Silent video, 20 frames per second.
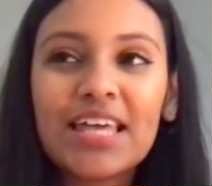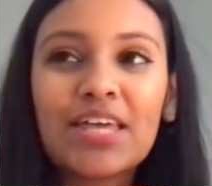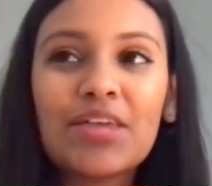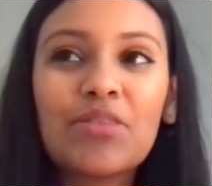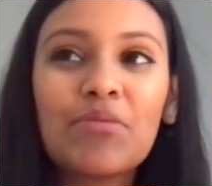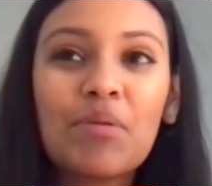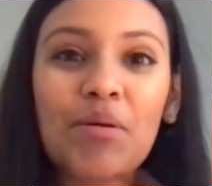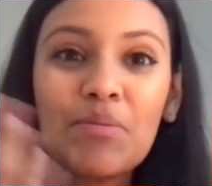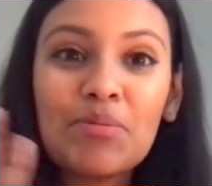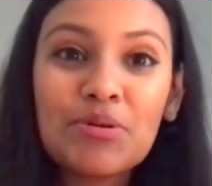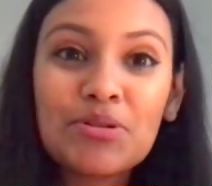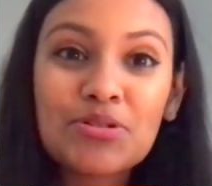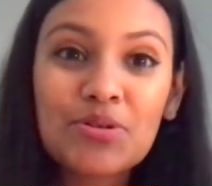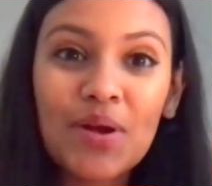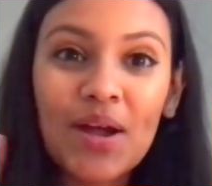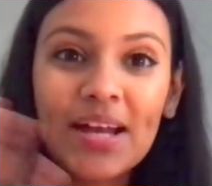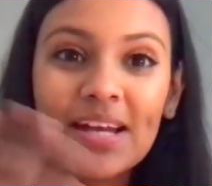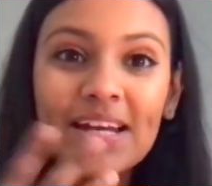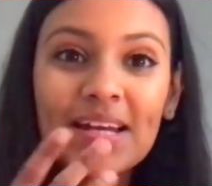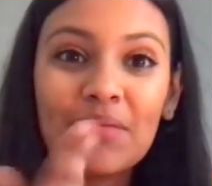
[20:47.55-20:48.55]
the baby was
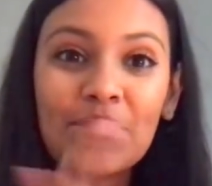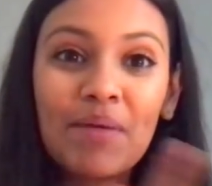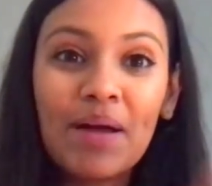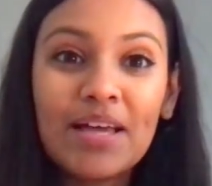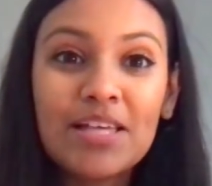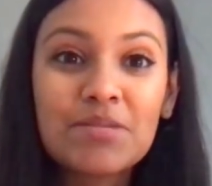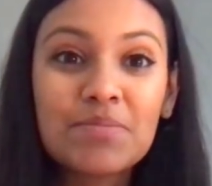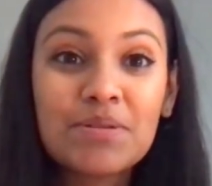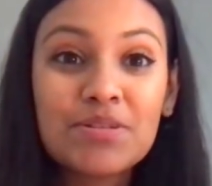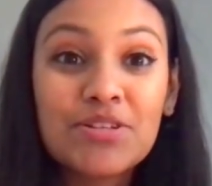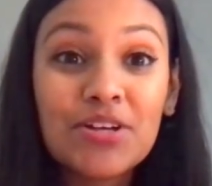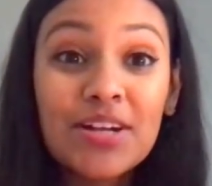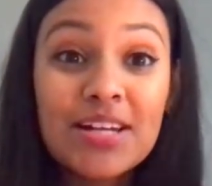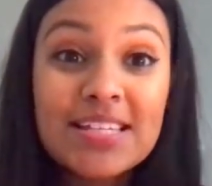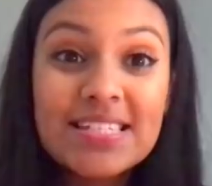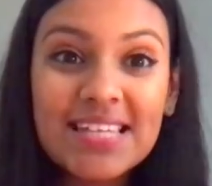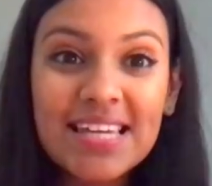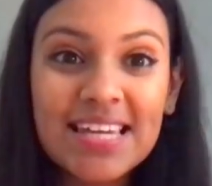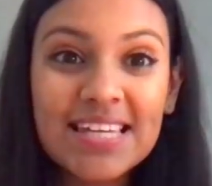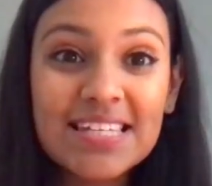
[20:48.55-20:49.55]
crying and my husband
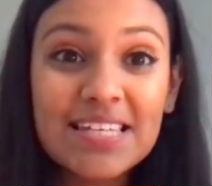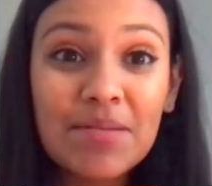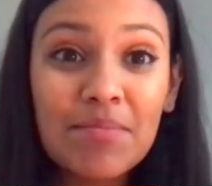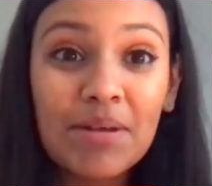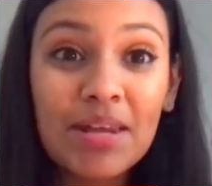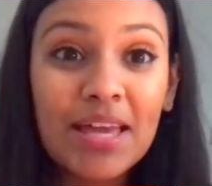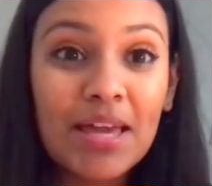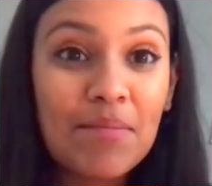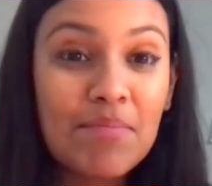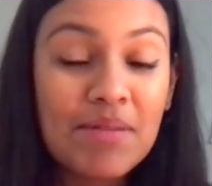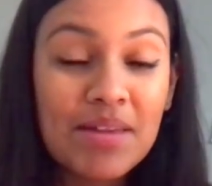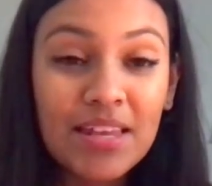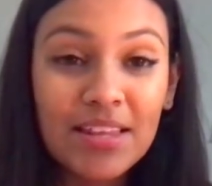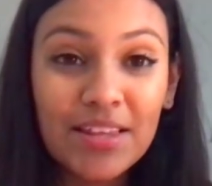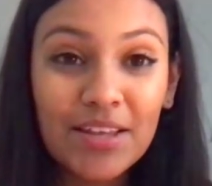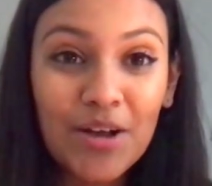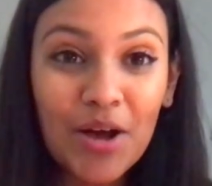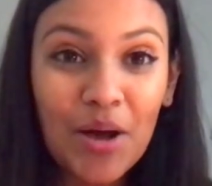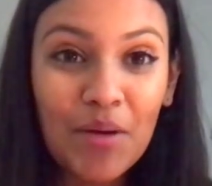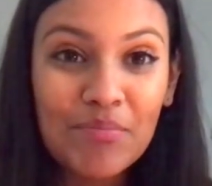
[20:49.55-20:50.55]
started singing to him and he
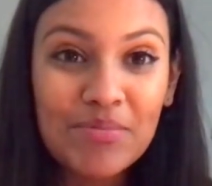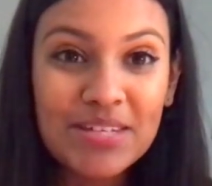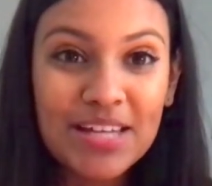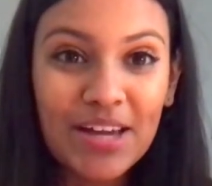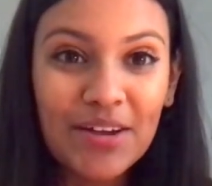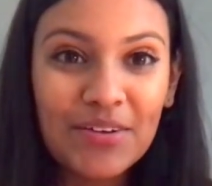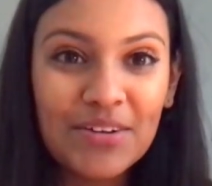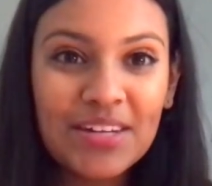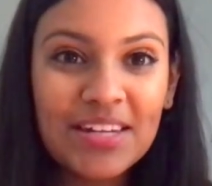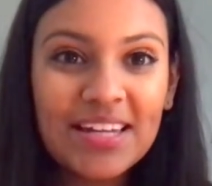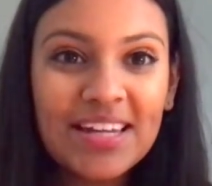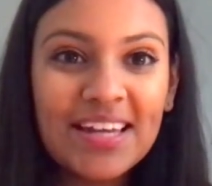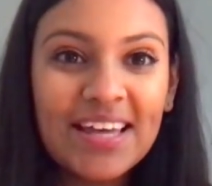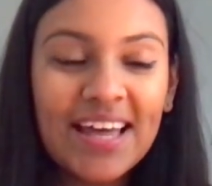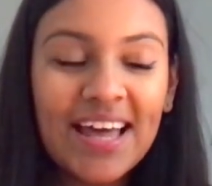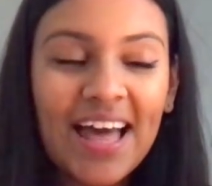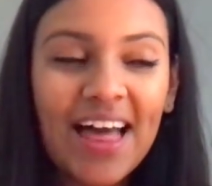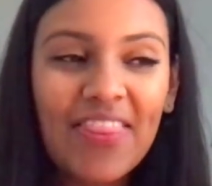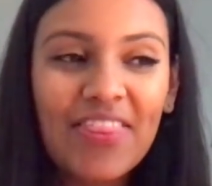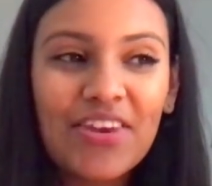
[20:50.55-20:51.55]
immediately calmed down,
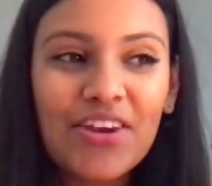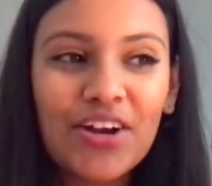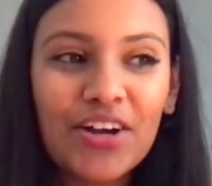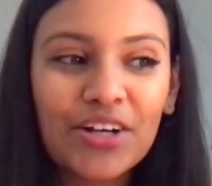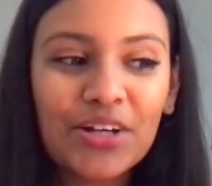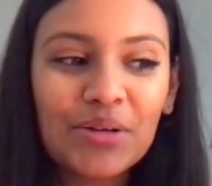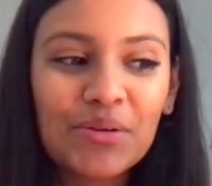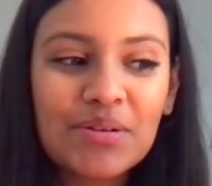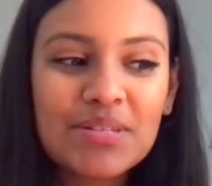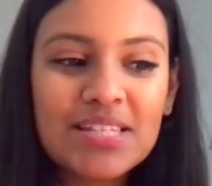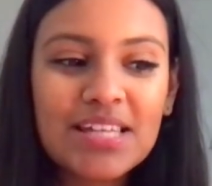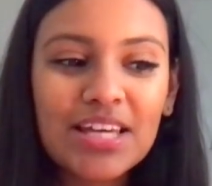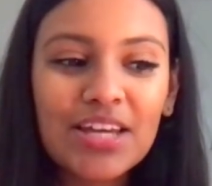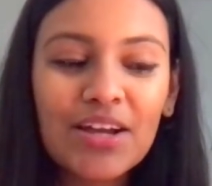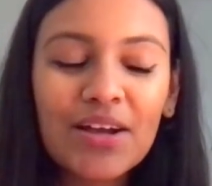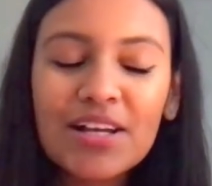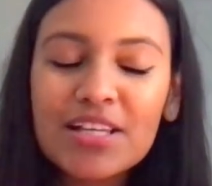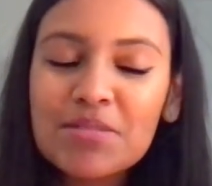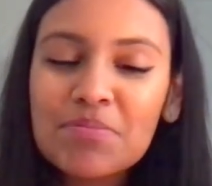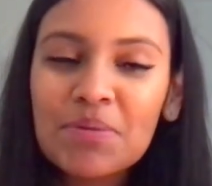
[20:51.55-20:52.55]
and the doctor was like,
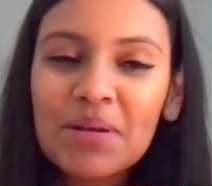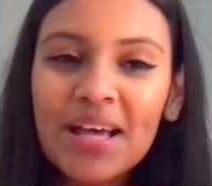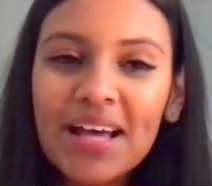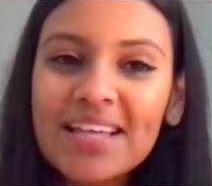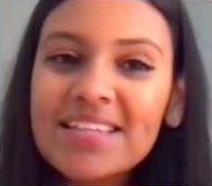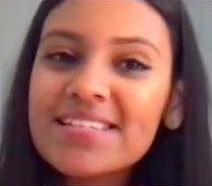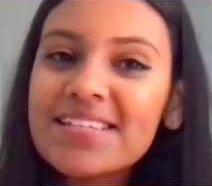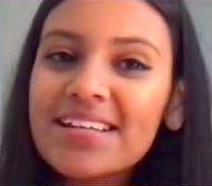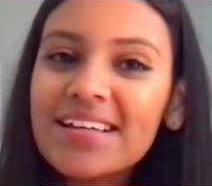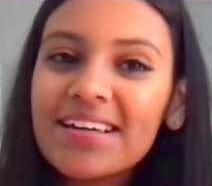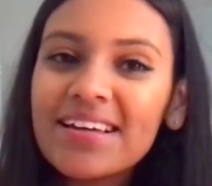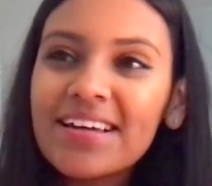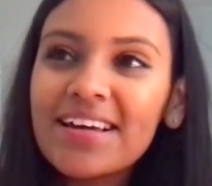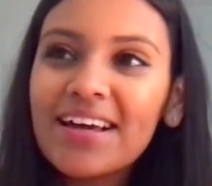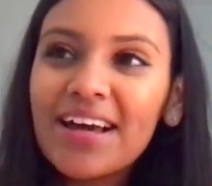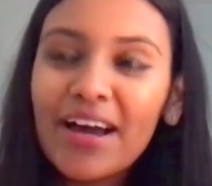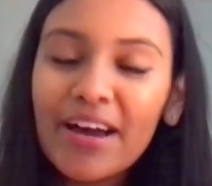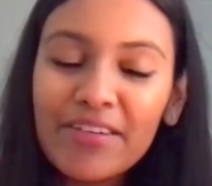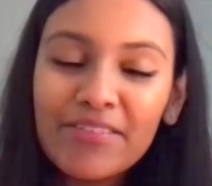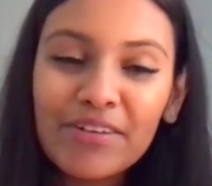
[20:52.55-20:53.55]
your husband has
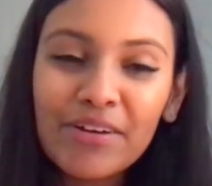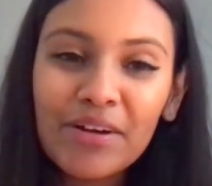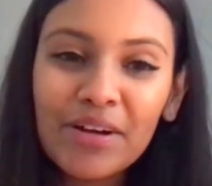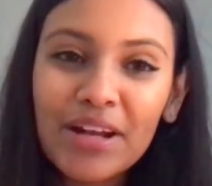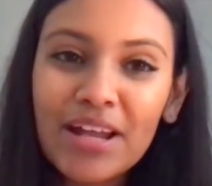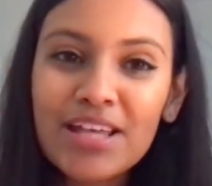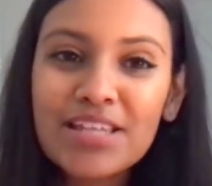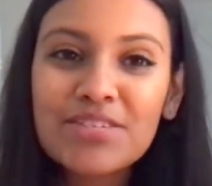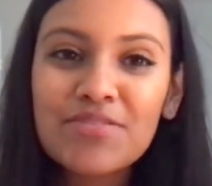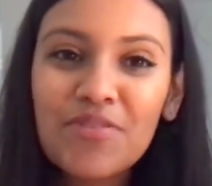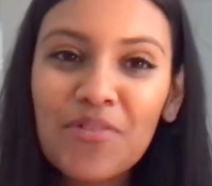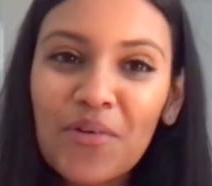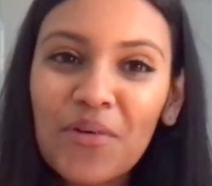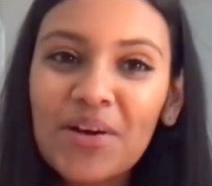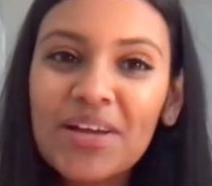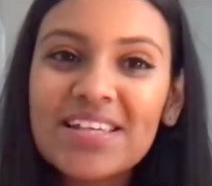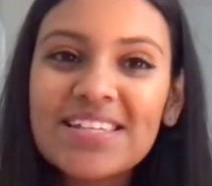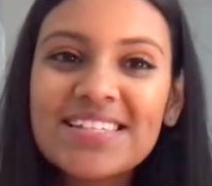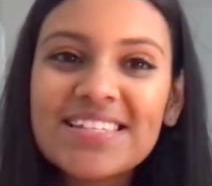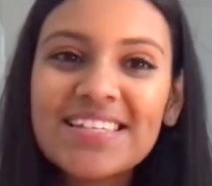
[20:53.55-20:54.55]
a very nice
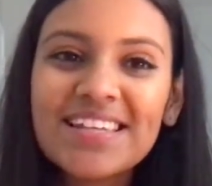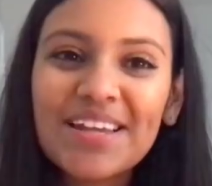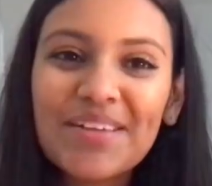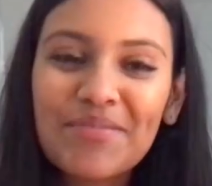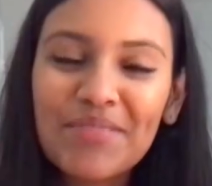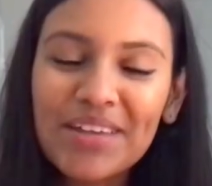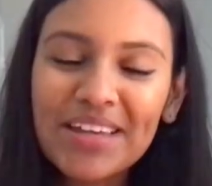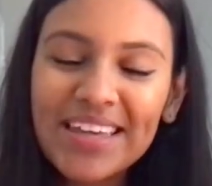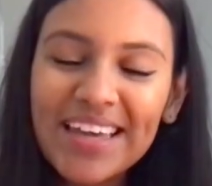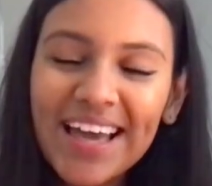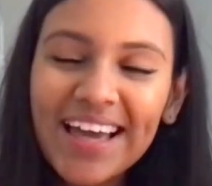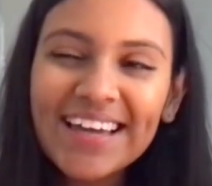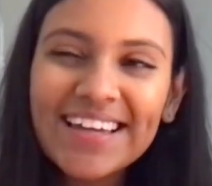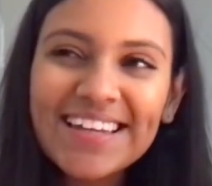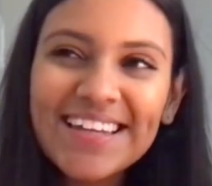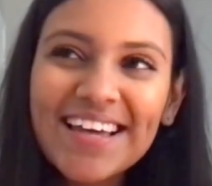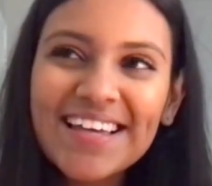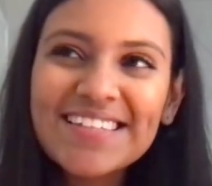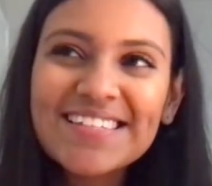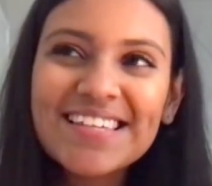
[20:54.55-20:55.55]
voice. And I'm like, yeah, he
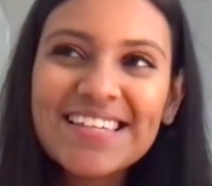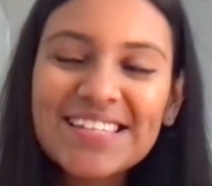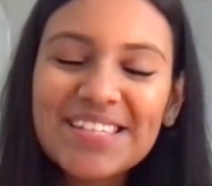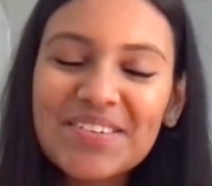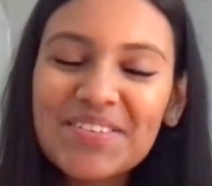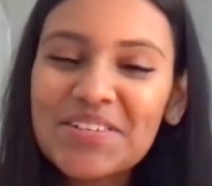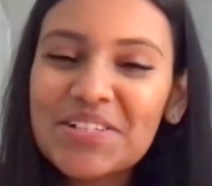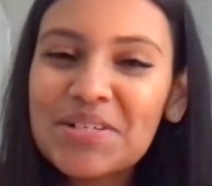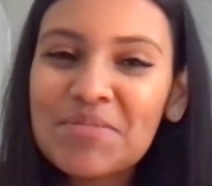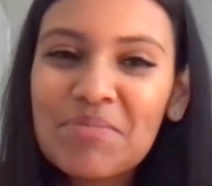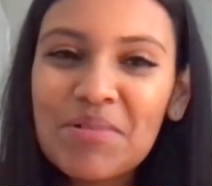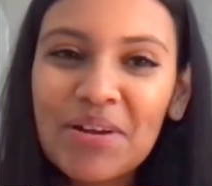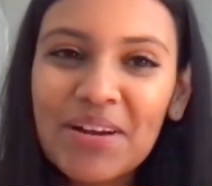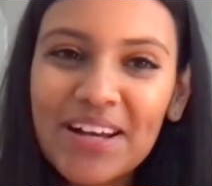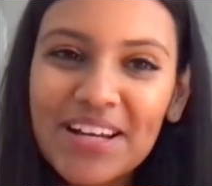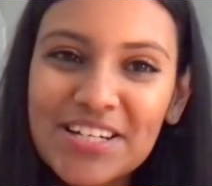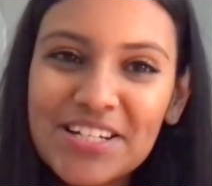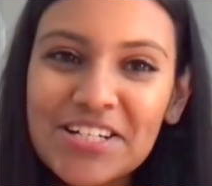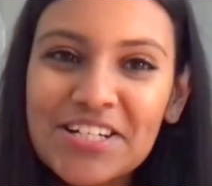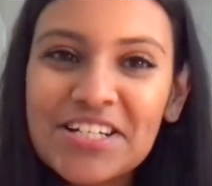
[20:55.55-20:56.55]
does. He has the worship leader
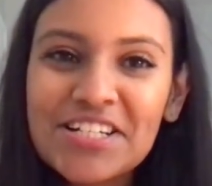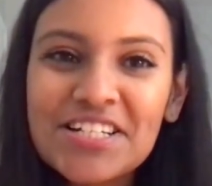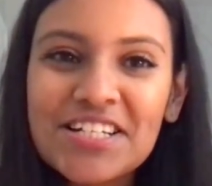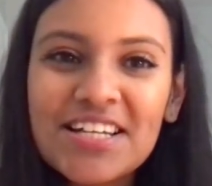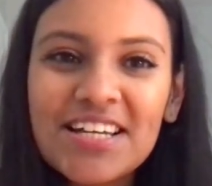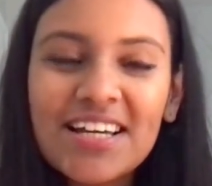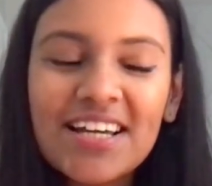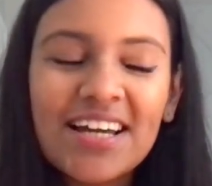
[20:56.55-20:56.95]
at church.